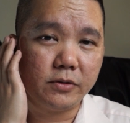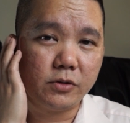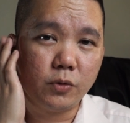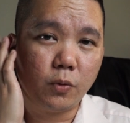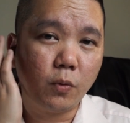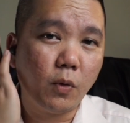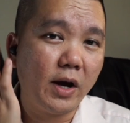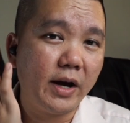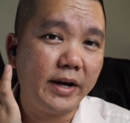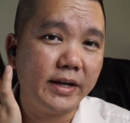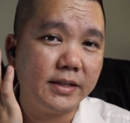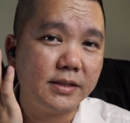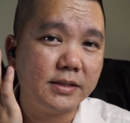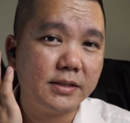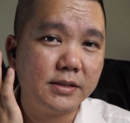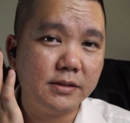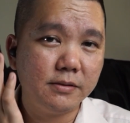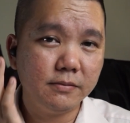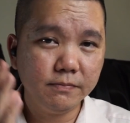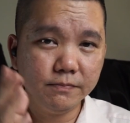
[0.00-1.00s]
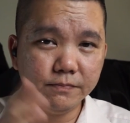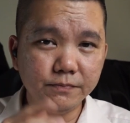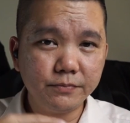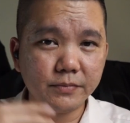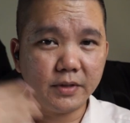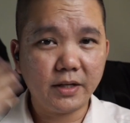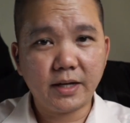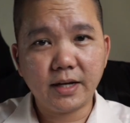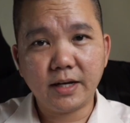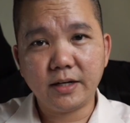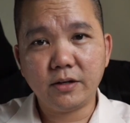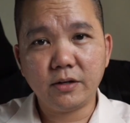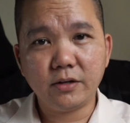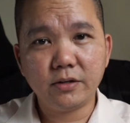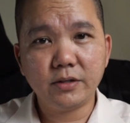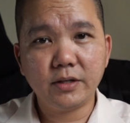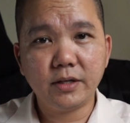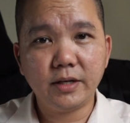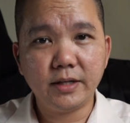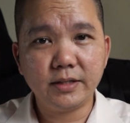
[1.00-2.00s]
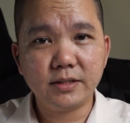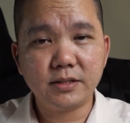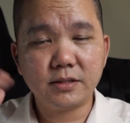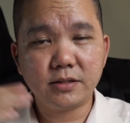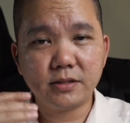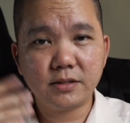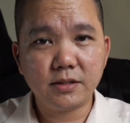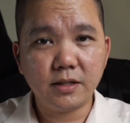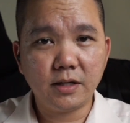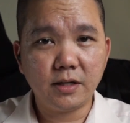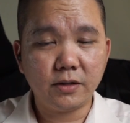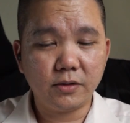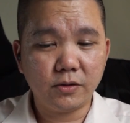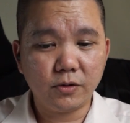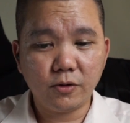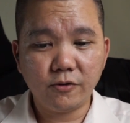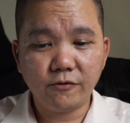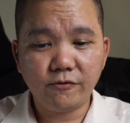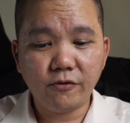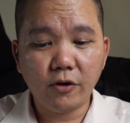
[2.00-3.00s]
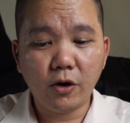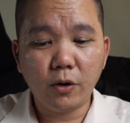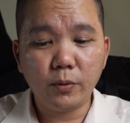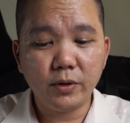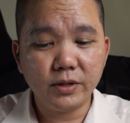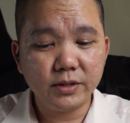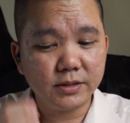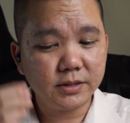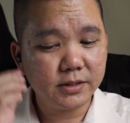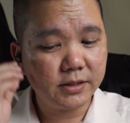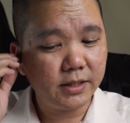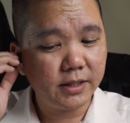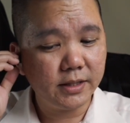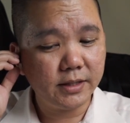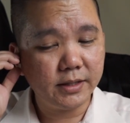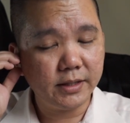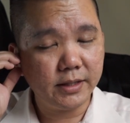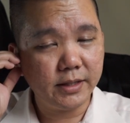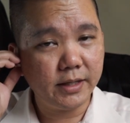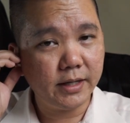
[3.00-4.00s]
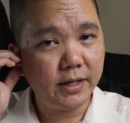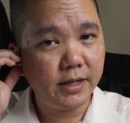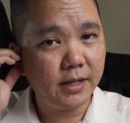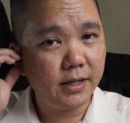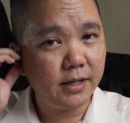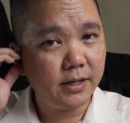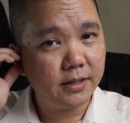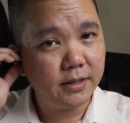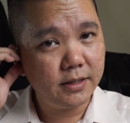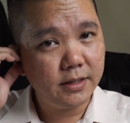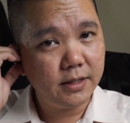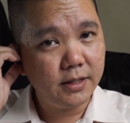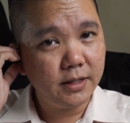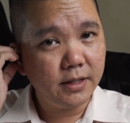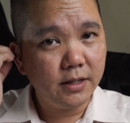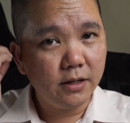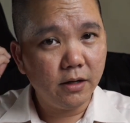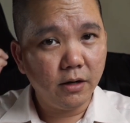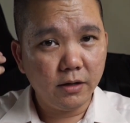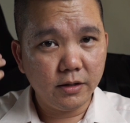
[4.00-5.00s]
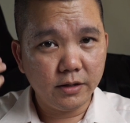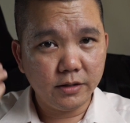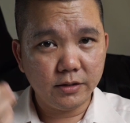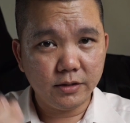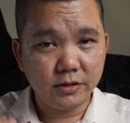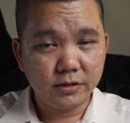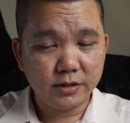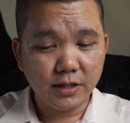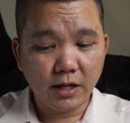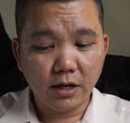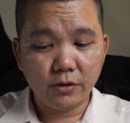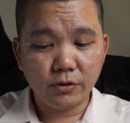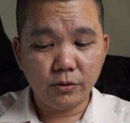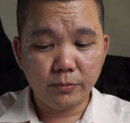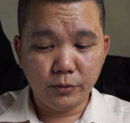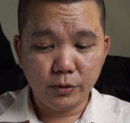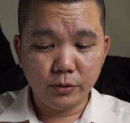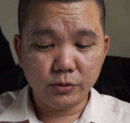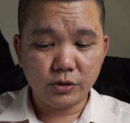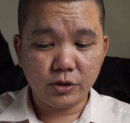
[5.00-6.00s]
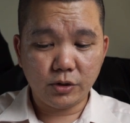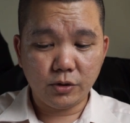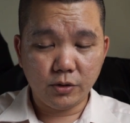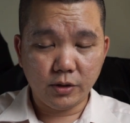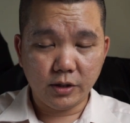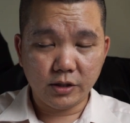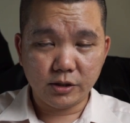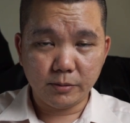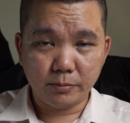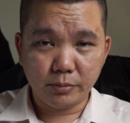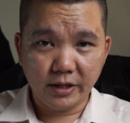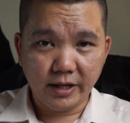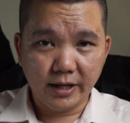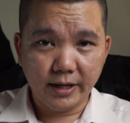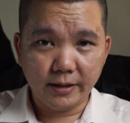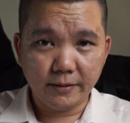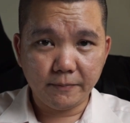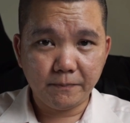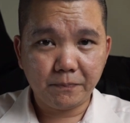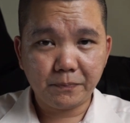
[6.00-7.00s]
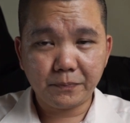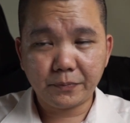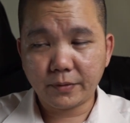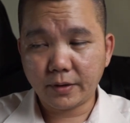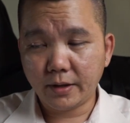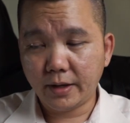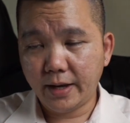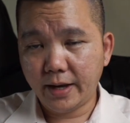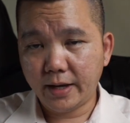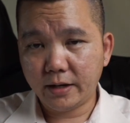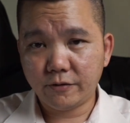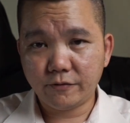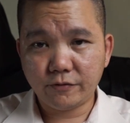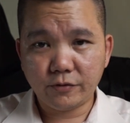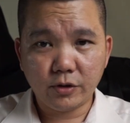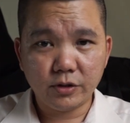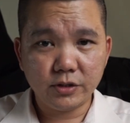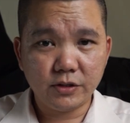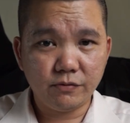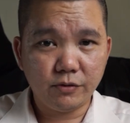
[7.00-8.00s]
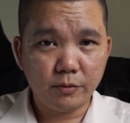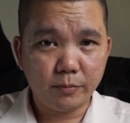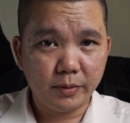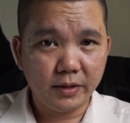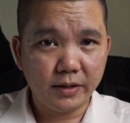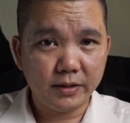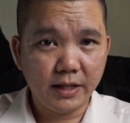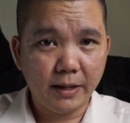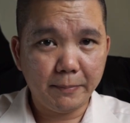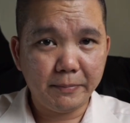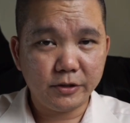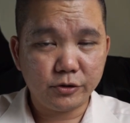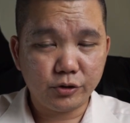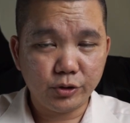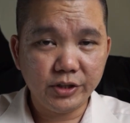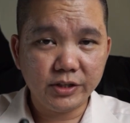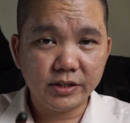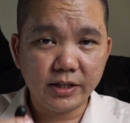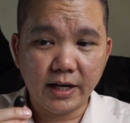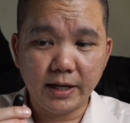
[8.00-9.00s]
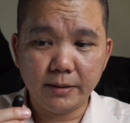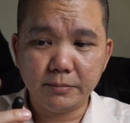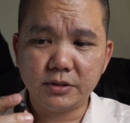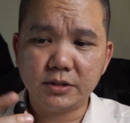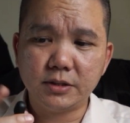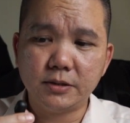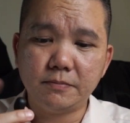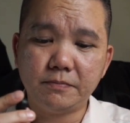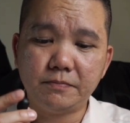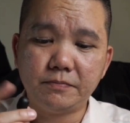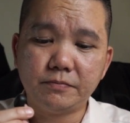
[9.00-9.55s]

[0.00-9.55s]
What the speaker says: it twice, it kind of hits go forwards in the sound or music you're actually playing. And of course, if you tap it 3 times,